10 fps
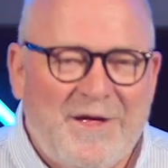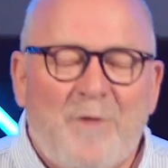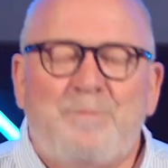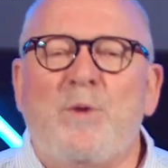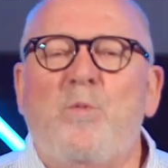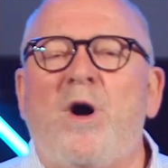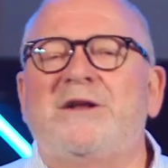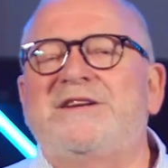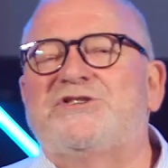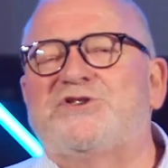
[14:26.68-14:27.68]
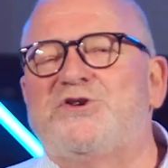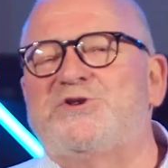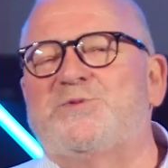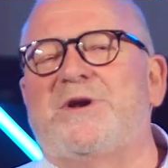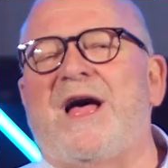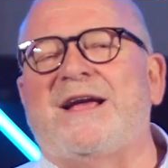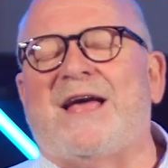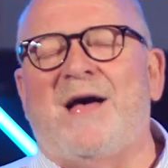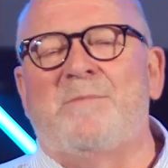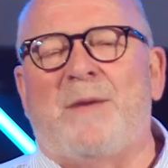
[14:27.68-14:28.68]
But what excuse would I
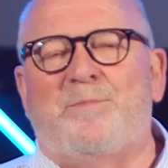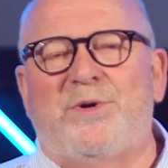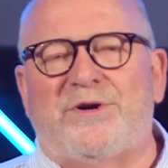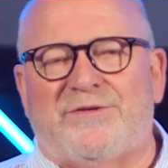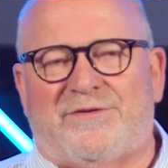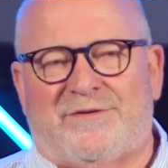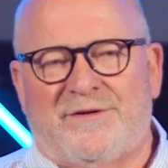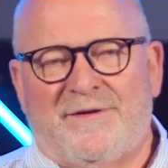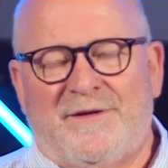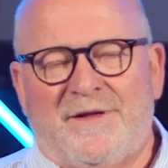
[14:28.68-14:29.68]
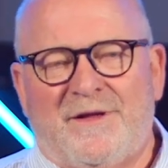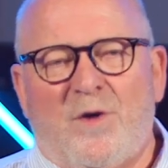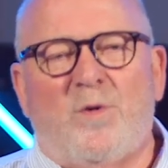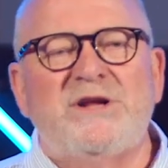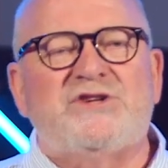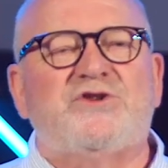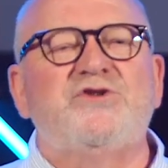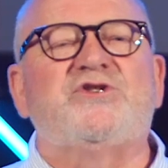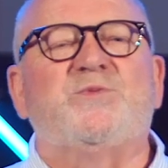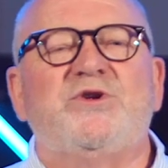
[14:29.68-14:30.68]
come up with? What
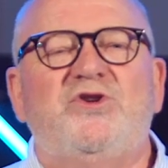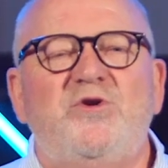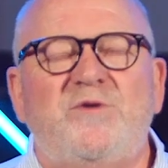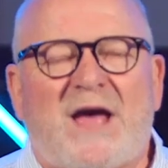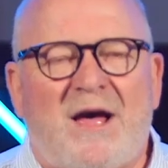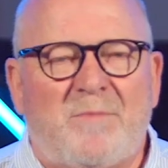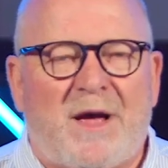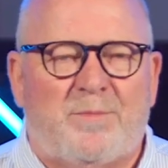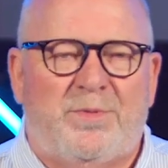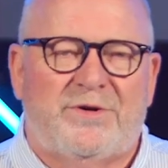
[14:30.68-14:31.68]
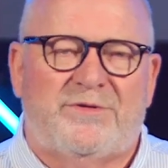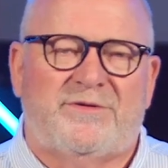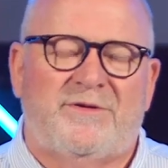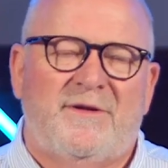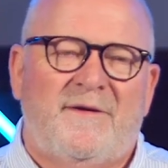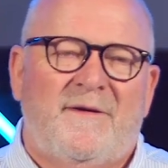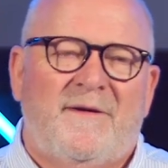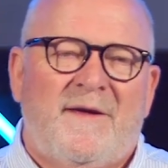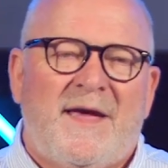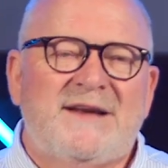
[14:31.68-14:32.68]
excuse would you come up with?
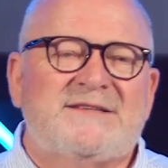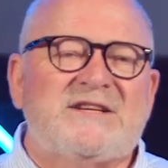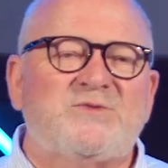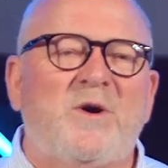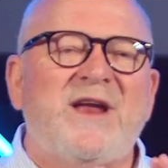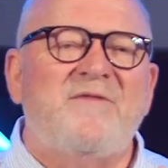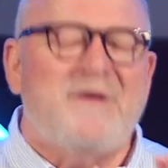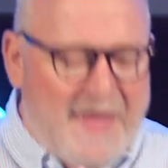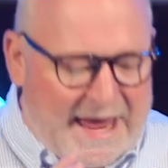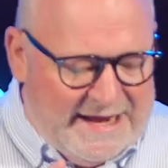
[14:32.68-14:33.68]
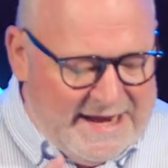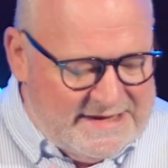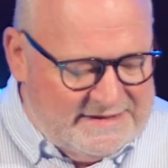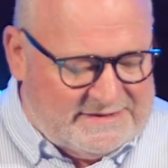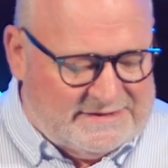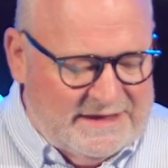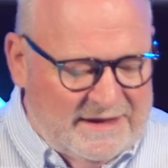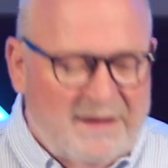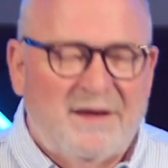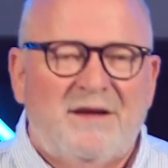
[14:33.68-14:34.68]
And he says, whatever that is,
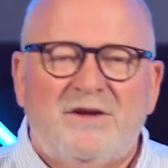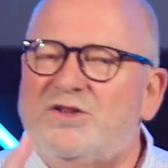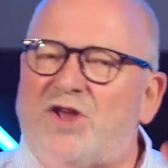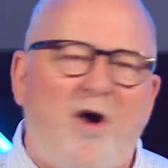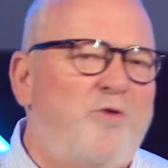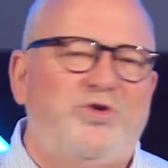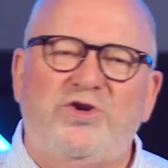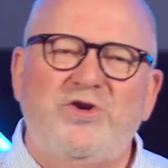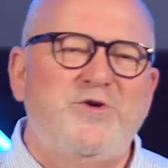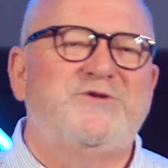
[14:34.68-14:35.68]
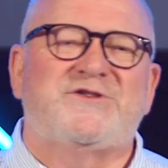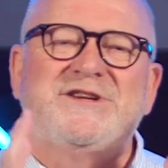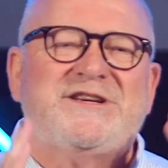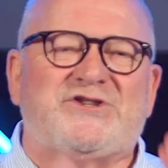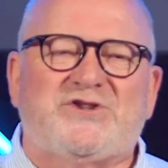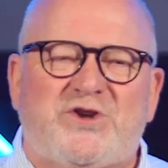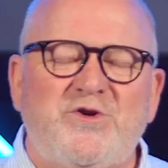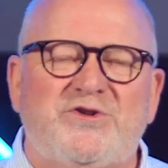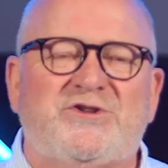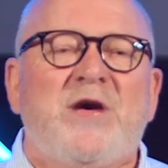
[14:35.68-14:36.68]
don't use an
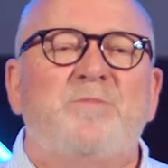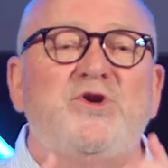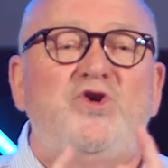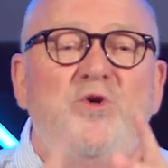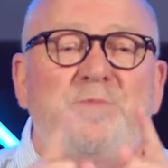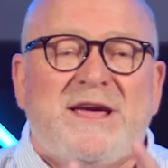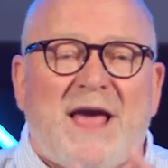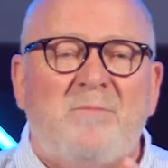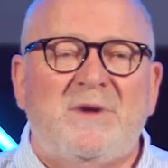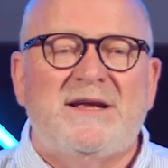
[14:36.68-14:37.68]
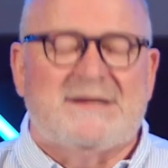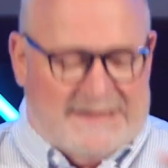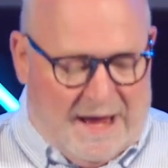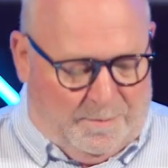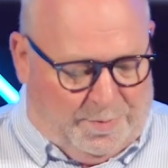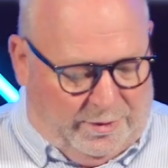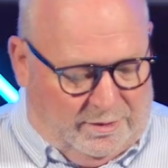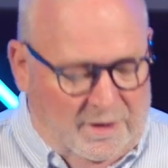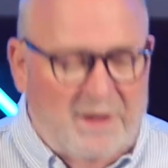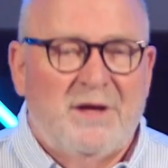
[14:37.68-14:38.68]
excuse, but you become an
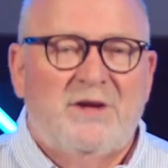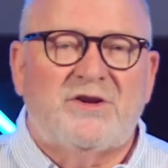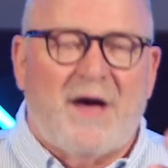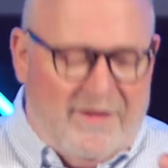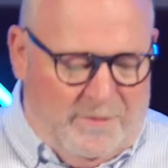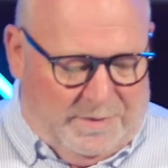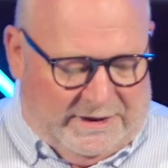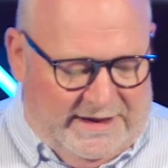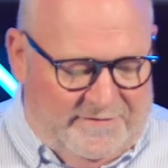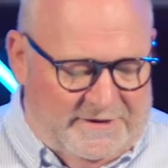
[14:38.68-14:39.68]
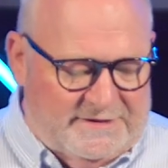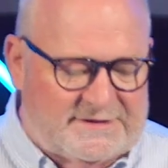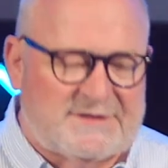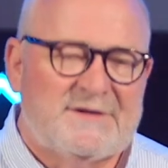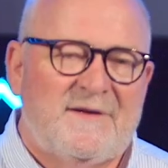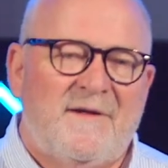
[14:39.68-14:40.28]
example to other believers